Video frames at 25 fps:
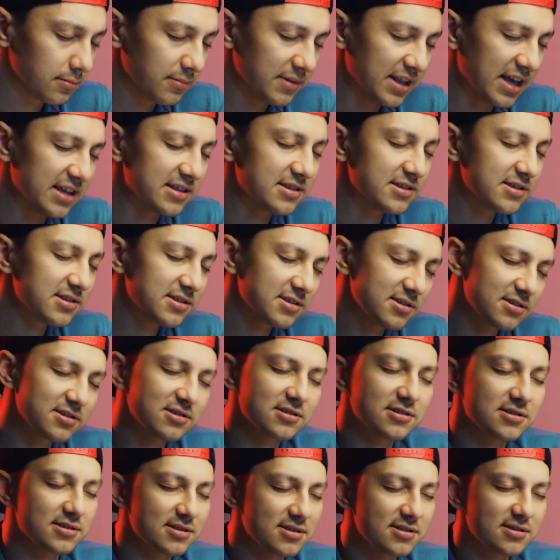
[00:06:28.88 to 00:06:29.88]
That's
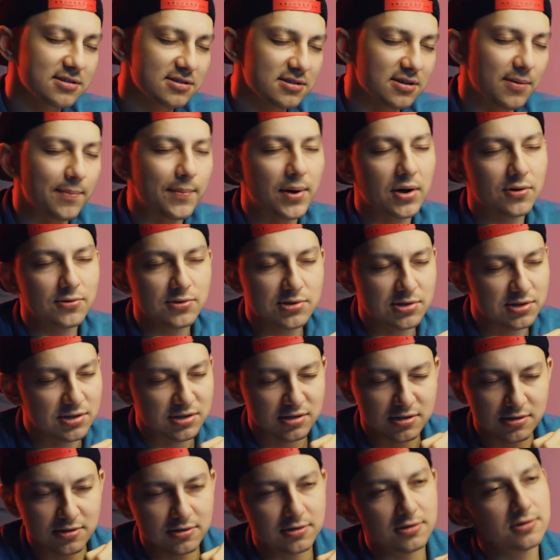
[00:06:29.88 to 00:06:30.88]
the
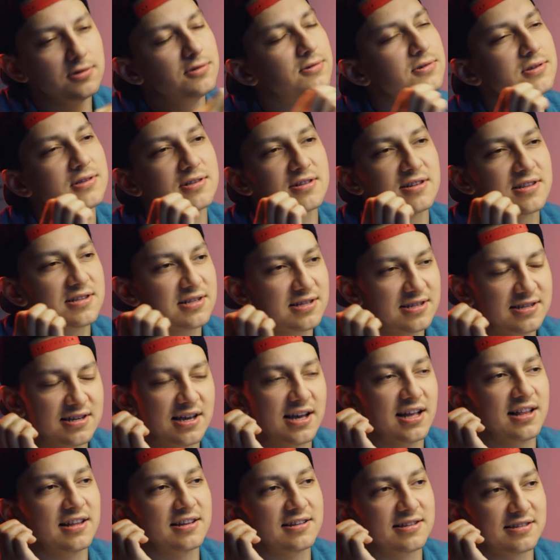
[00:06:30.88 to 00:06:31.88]
most useless
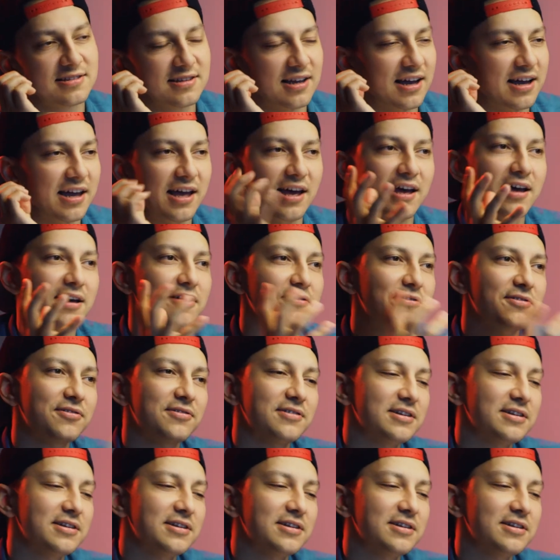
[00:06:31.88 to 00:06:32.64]
talent I have.